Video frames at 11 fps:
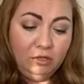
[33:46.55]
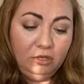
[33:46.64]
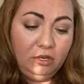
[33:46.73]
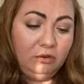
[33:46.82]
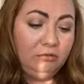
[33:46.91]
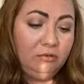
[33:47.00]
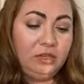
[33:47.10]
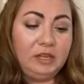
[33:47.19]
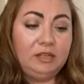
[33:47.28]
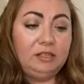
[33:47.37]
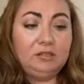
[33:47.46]
You know,
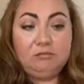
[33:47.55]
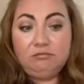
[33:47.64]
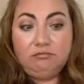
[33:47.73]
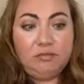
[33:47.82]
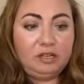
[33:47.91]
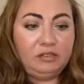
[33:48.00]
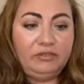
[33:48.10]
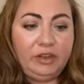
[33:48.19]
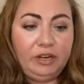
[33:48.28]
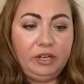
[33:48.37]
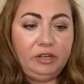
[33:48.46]
that is
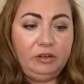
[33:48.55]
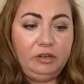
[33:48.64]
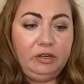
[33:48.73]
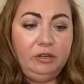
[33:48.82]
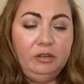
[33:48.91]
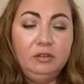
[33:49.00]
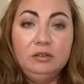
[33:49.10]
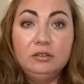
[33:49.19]
very good.